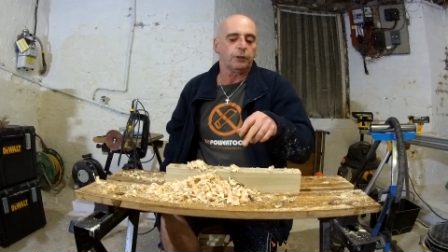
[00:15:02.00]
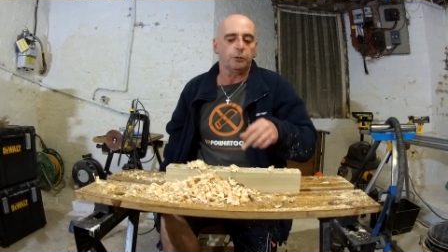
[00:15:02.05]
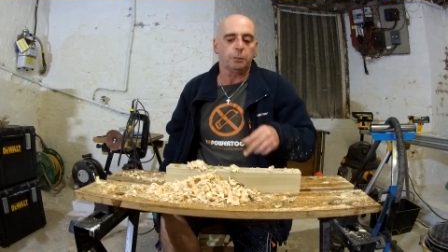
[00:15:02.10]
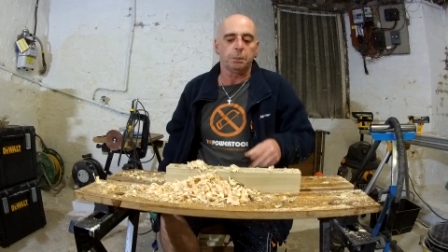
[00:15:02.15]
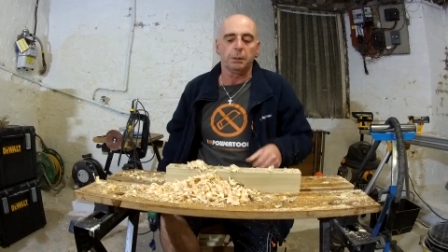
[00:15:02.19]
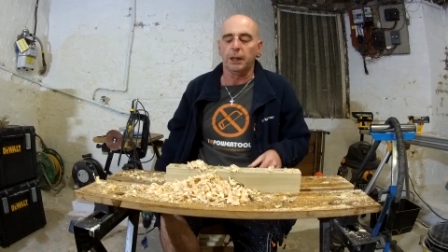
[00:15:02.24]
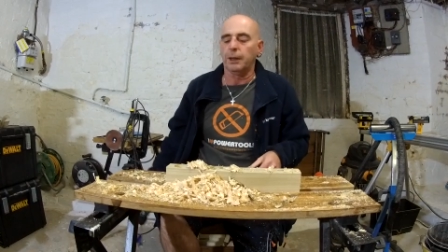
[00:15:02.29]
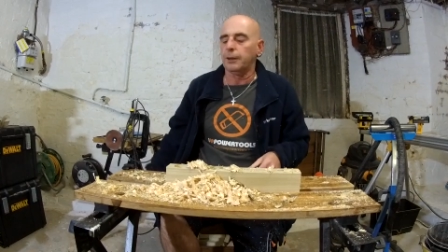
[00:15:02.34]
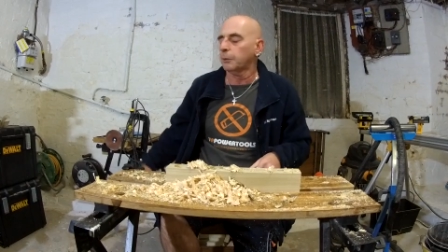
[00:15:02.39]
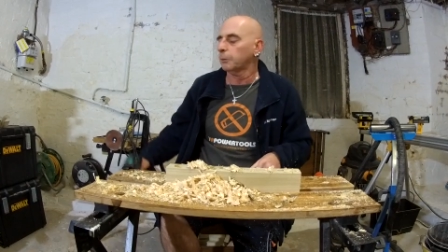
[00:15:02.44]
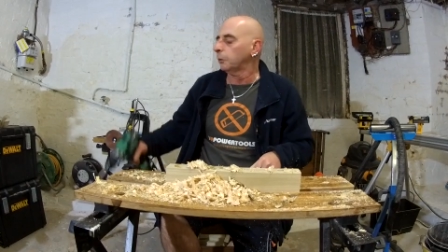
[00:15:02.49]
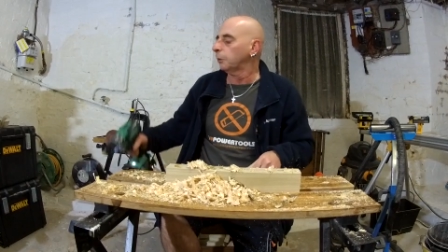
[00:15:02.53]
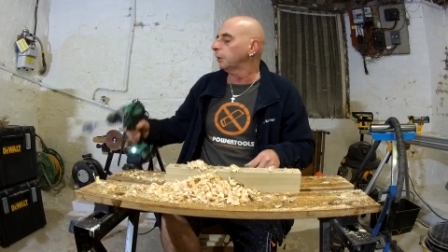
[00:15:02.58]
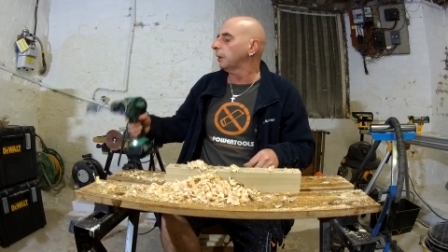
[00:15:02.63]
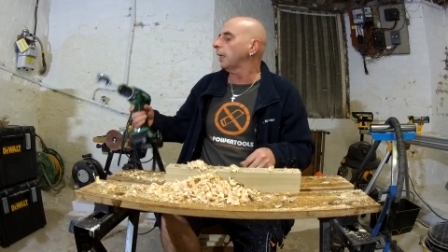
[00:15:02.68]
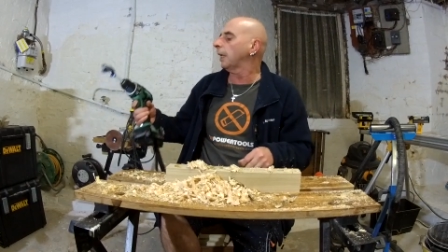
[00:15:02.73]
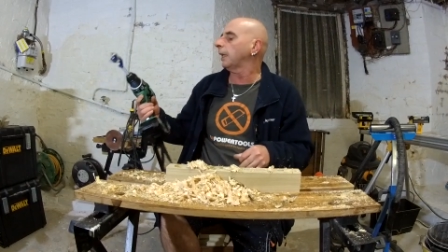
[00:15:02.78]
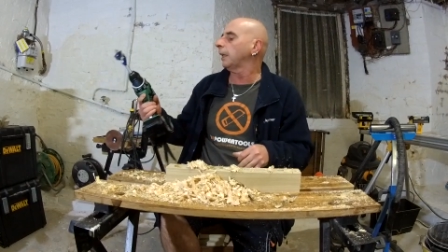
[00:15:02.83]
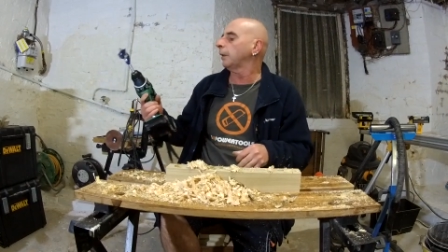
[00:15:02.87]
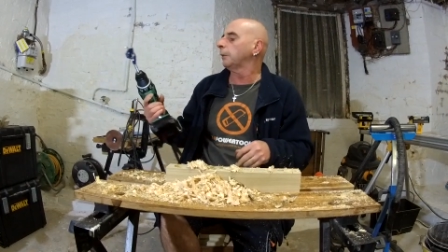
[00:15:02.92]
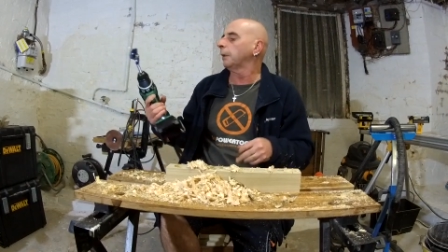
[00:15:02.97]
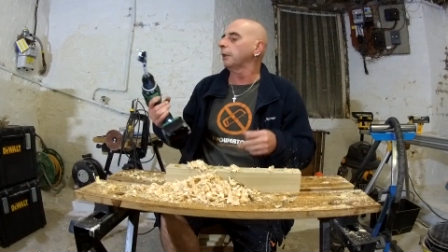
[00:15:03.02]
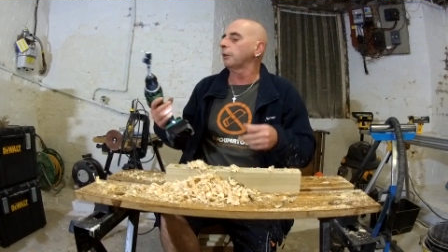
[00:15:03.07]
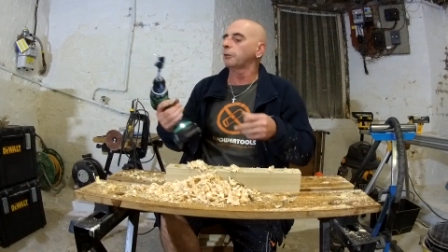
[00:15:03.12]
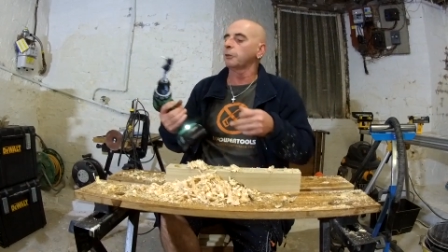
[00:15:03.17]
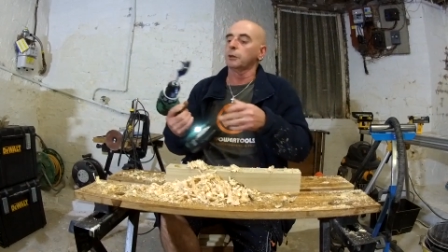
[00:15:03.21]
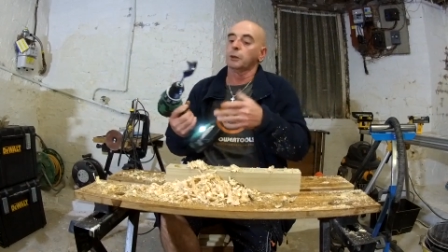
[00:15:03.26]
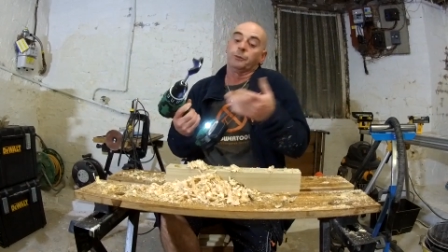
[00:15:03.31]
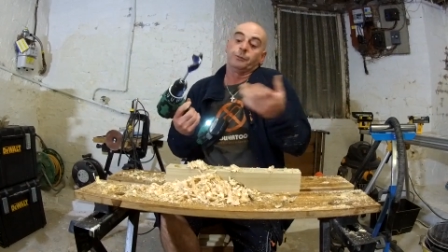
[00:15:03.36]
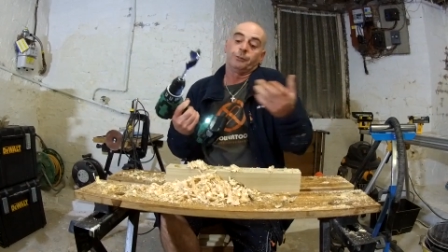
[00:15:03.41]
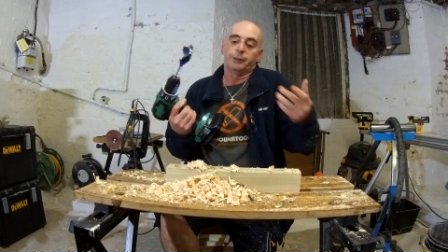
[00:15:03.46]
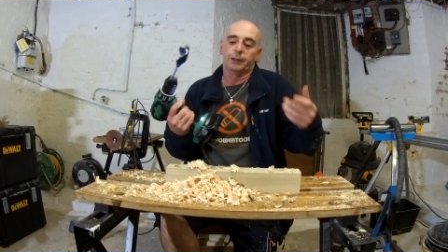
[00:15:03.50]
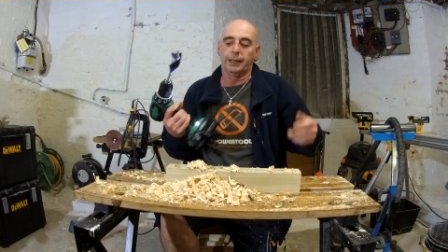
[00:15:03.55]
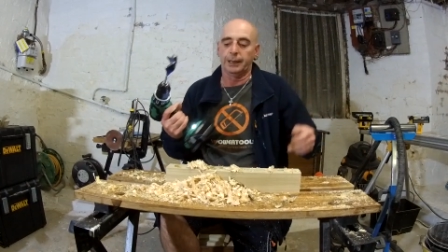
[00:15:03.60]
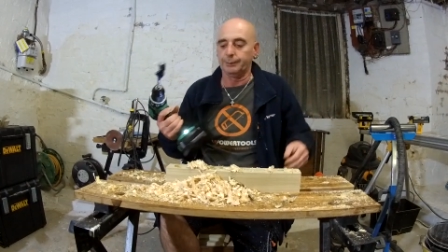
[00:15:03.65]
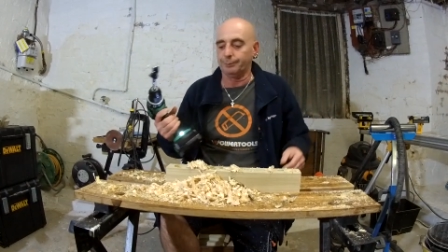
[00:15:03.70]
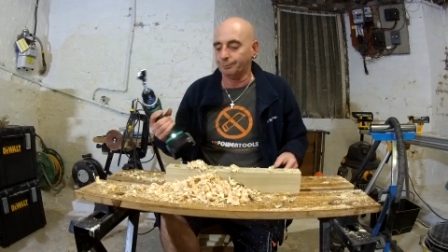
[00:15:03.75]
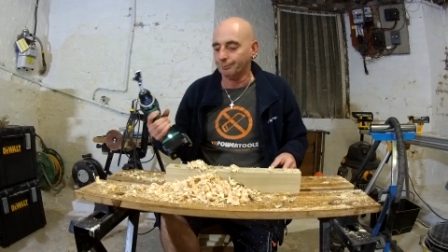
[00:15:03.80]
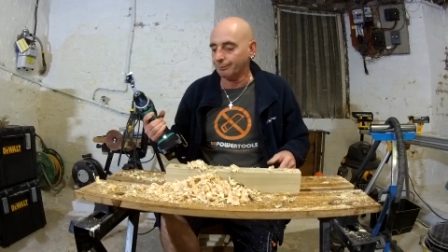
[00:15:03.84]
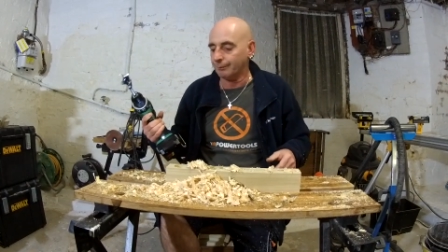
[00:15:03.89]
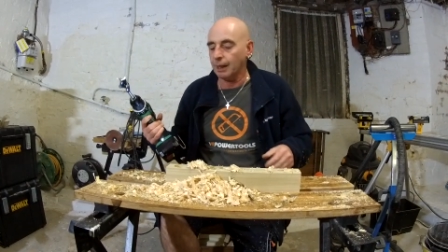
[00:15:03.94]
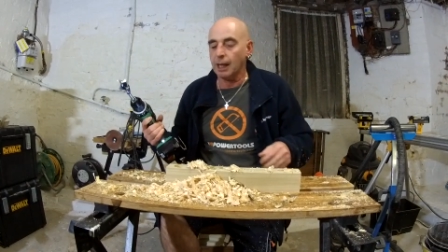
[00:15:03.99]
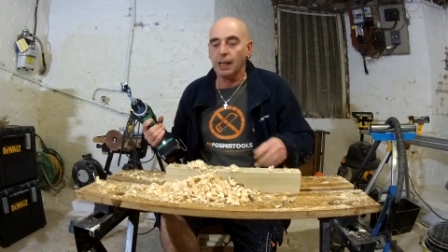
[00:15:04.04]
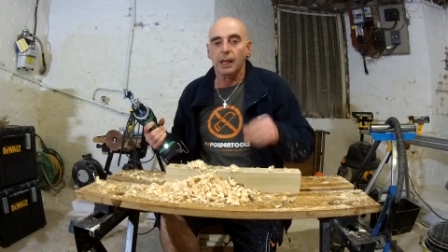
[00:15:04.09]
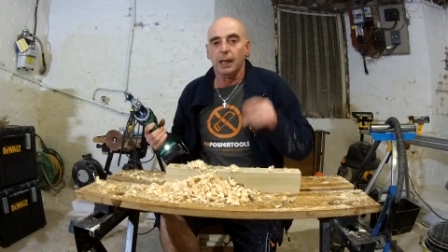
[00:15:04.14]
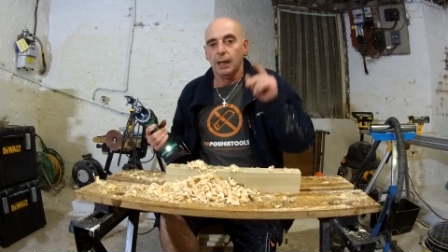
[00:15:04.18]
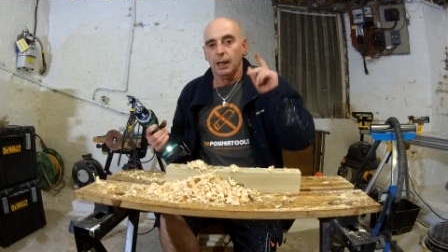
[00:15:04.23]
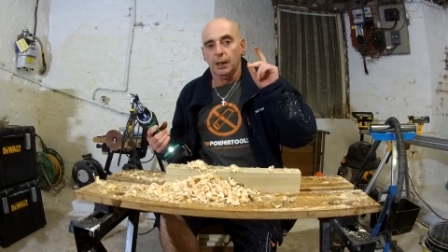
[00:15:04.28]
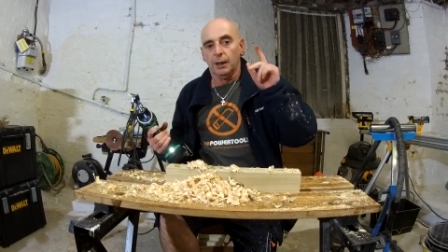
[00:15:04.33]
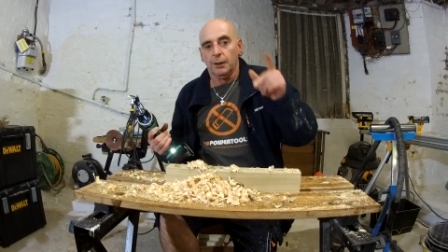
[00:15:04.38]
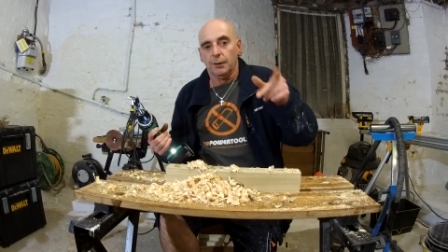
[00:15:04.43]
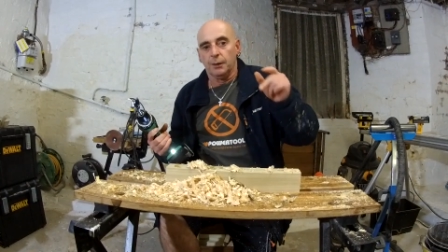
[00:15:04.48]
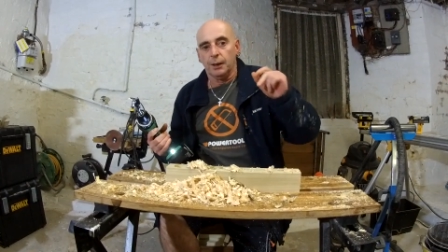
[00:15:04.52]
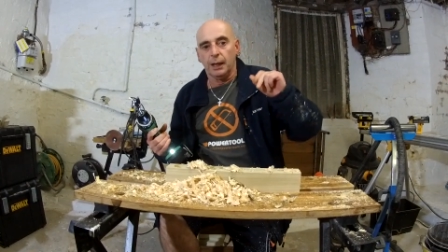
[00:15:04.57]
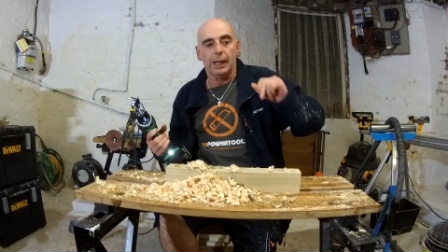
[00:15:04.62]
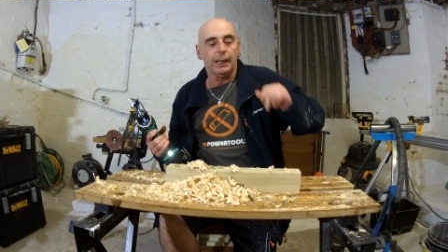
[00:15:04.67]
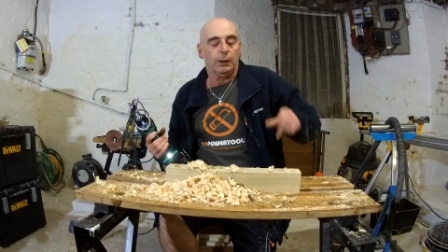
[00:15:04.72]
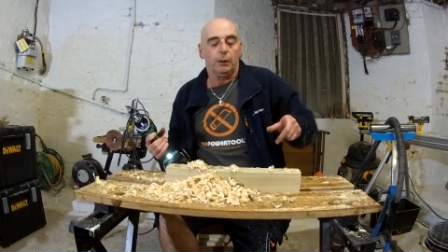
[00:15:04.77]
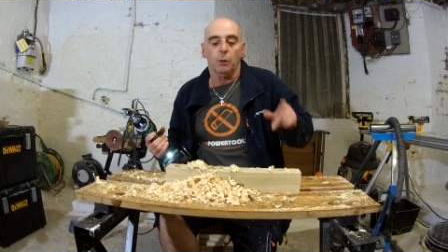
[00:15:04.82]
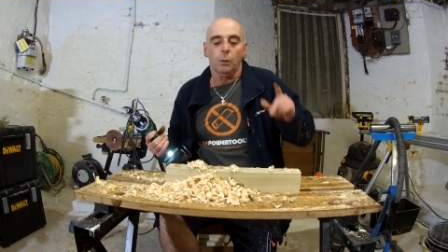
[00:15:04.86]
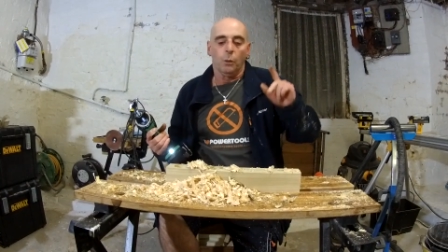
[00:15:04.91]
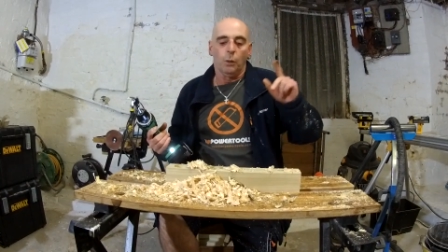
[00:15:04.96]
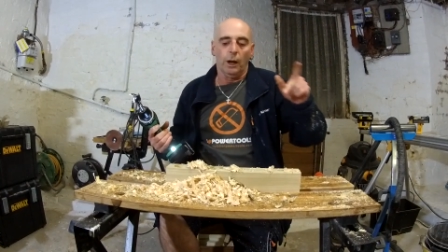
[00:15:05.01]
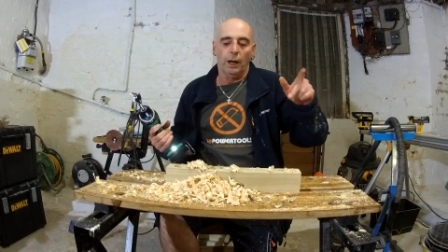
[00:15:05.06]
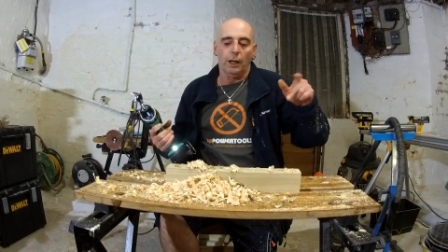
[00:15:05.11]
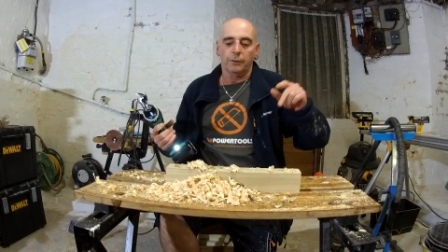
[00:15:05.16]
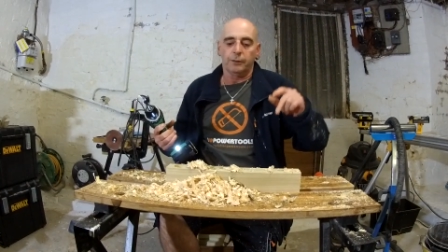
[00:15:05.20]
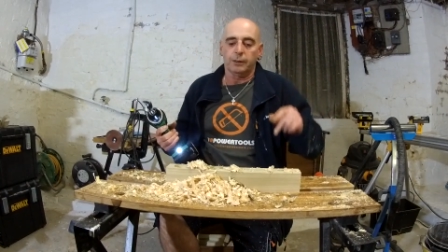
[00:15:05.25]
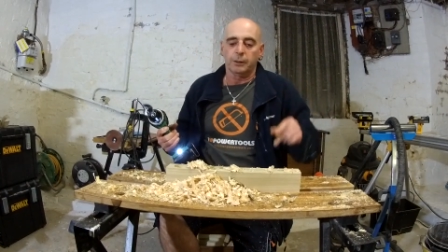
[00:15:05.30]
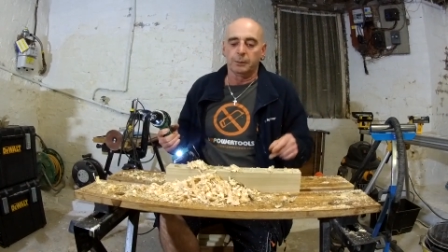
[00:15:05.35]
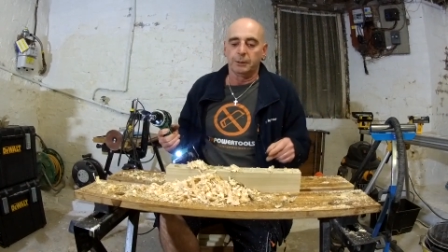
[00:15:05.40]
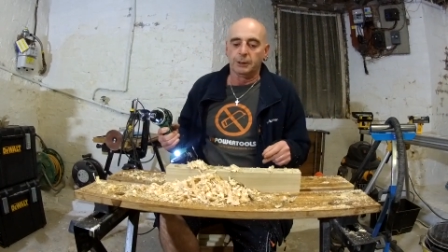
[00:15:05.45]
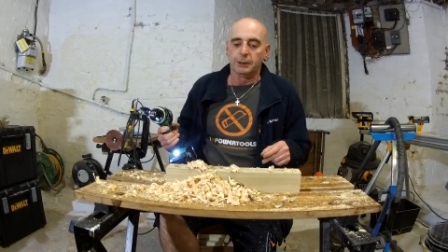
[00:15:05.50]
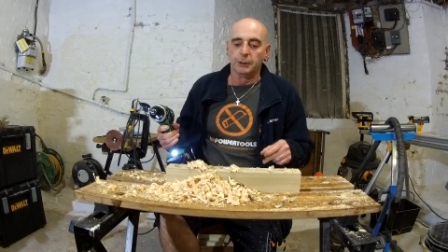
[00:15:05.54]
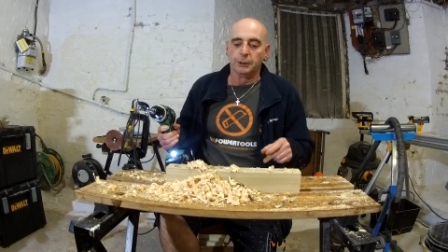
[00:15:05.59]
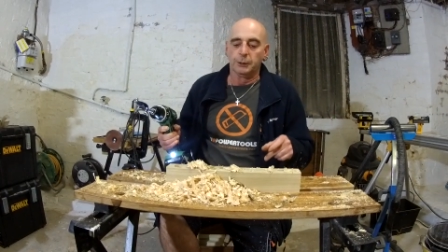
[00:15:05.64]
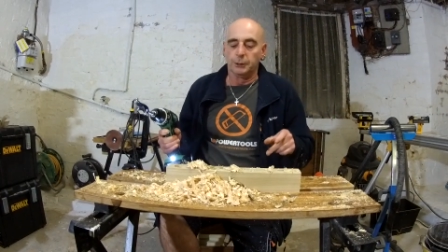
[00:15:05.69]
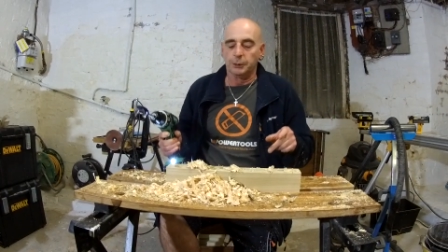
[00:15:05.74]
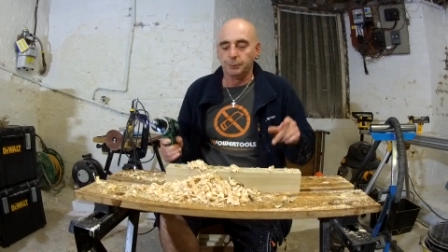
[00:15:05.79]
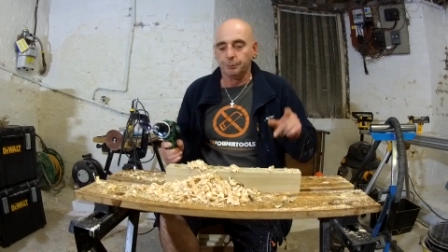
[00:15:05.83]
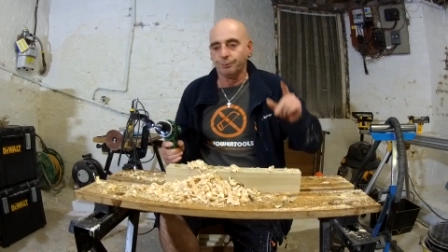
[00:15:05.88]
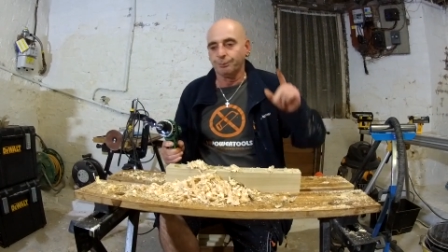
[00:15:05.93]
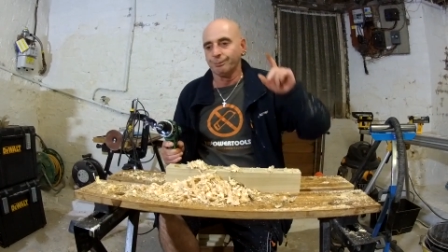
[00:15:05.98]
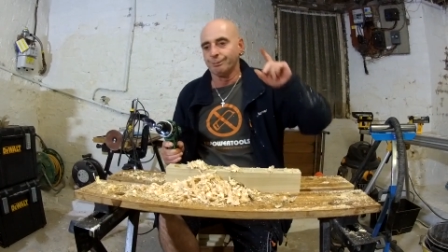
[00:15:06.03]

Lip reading: it split the wood anyway, so fine. Right, what else can we do?